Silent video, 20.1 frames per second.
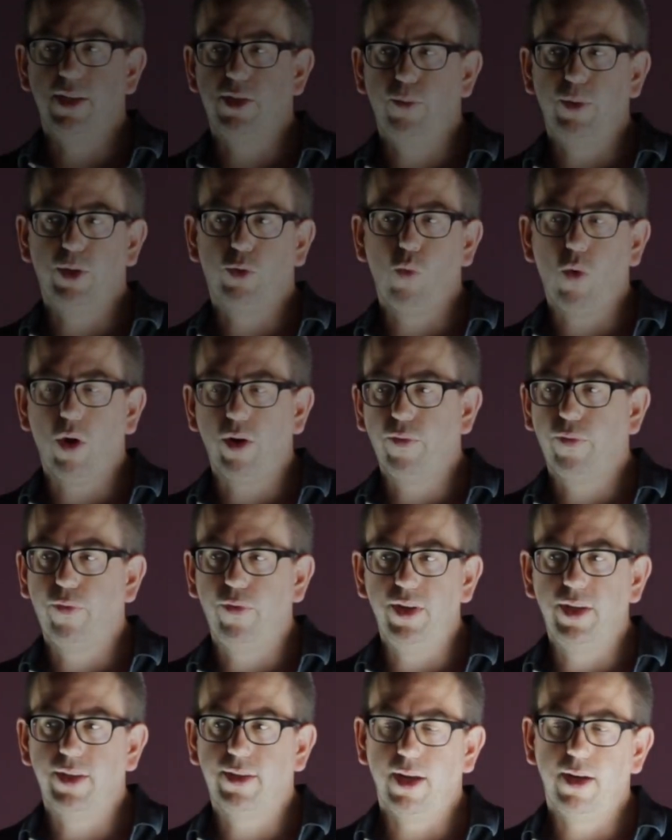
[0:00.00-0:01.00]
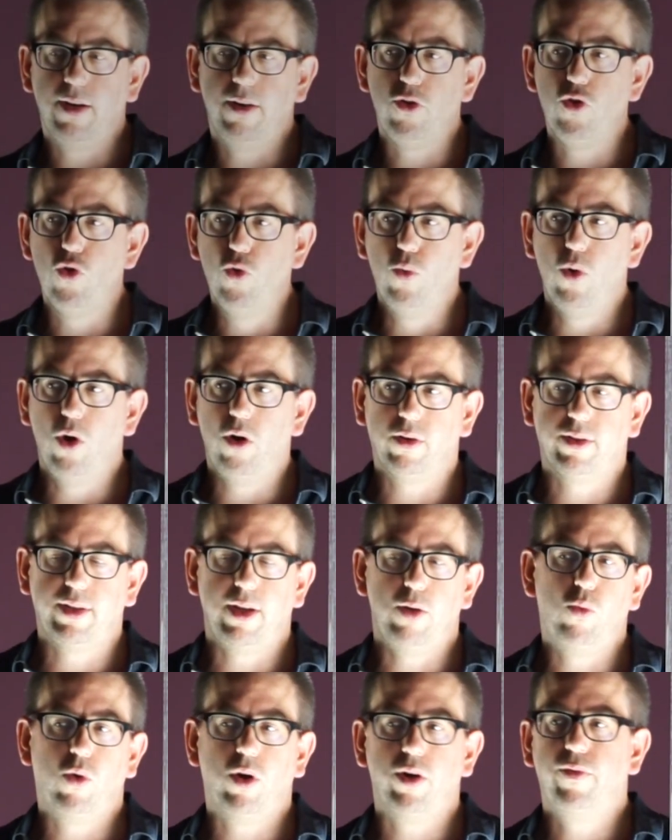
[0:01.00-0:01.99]
is with 1 feet in a new
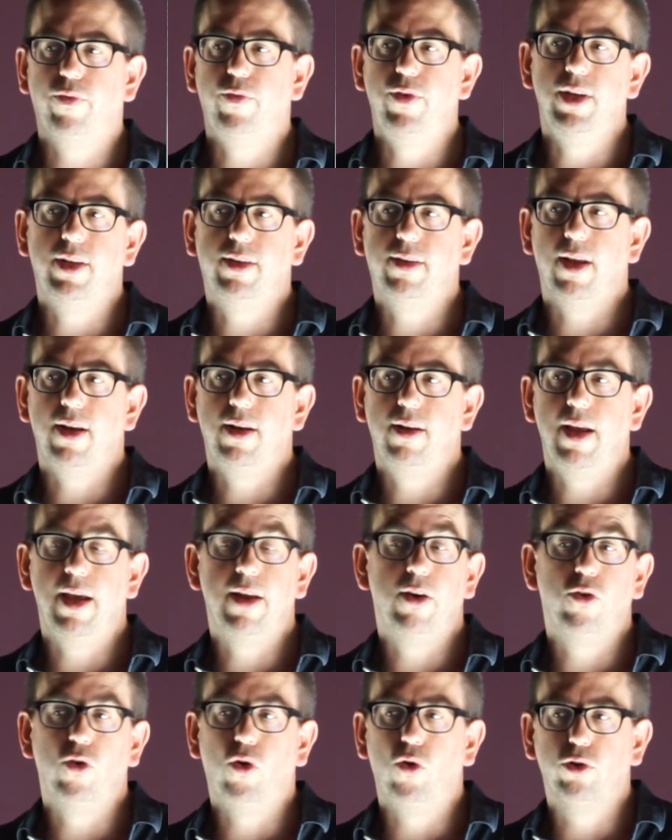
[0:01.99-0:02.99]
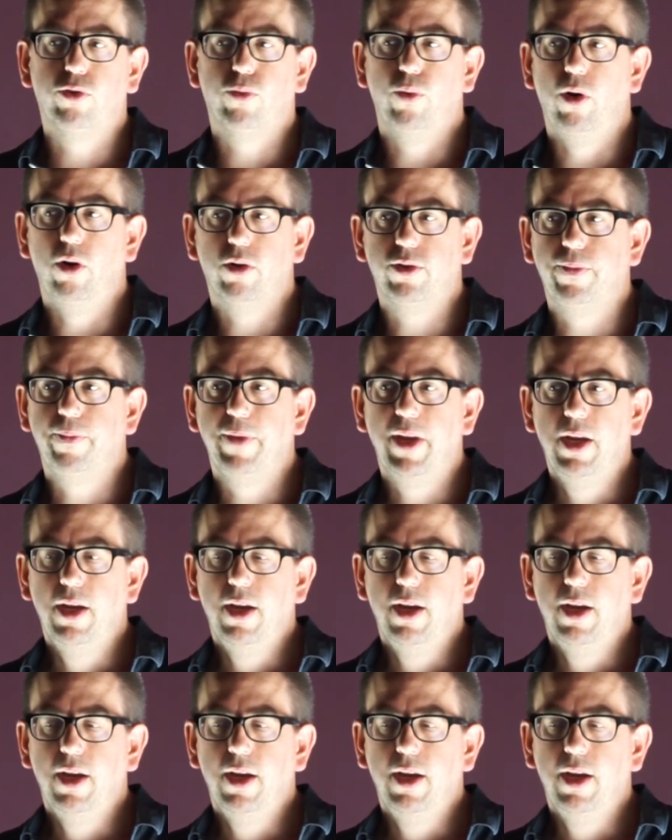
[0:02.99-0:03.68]
world and 1 feet in an old world.